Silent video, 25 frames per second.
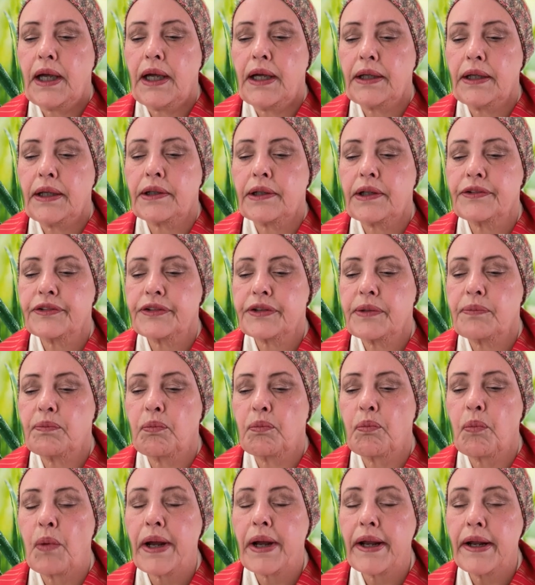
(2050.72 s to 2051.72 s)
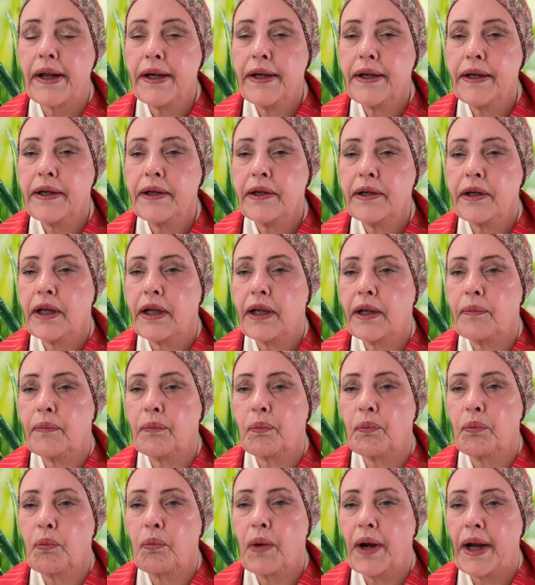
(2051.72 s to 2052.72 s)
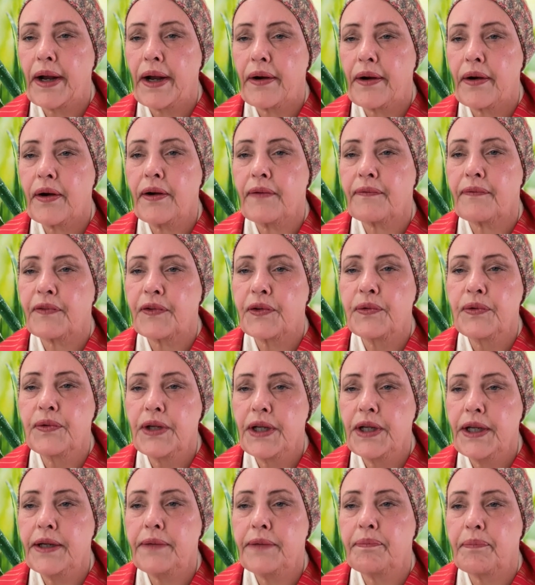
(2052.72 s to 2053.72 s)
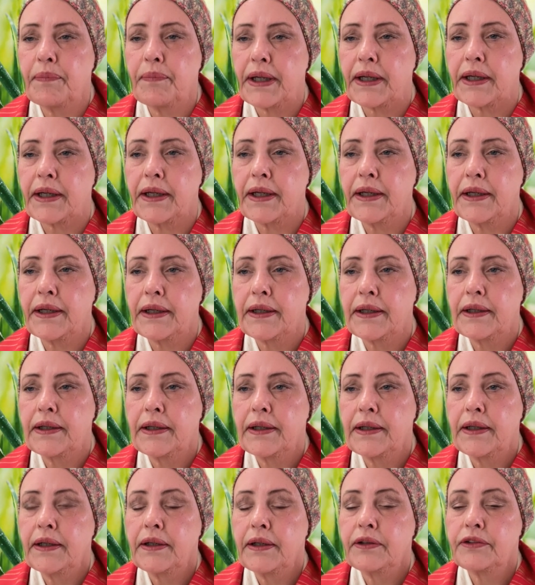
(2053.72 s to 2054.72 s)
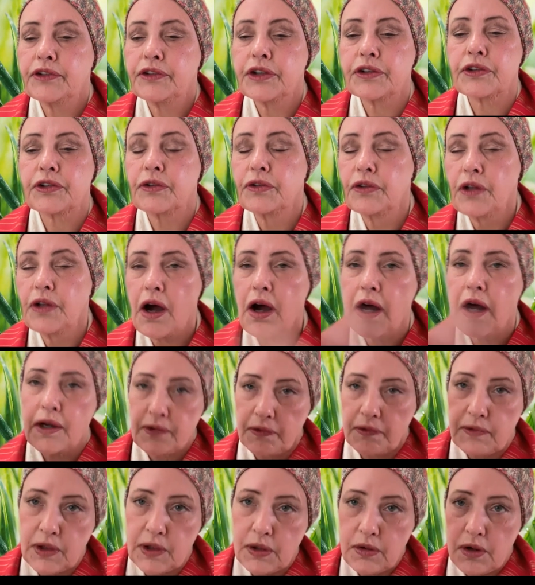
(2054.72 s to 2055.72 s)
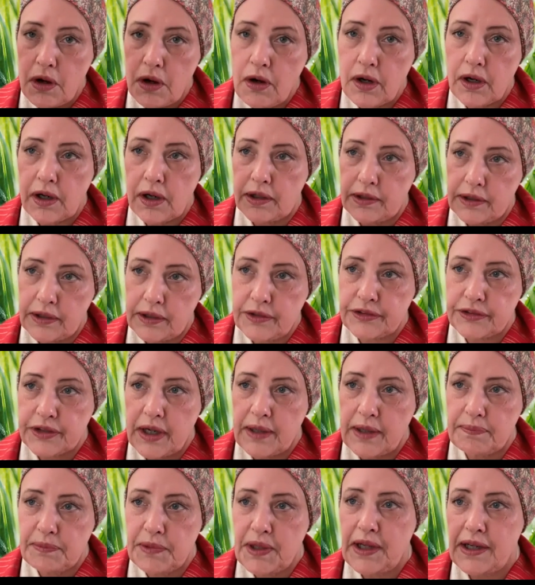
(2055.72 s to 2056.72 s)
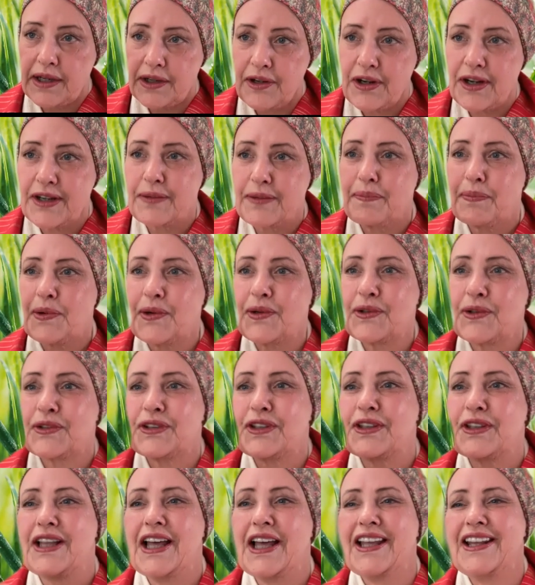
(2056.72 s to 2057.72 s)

And I said, when and where, if you need me, just knock real hard because I'm that kind of person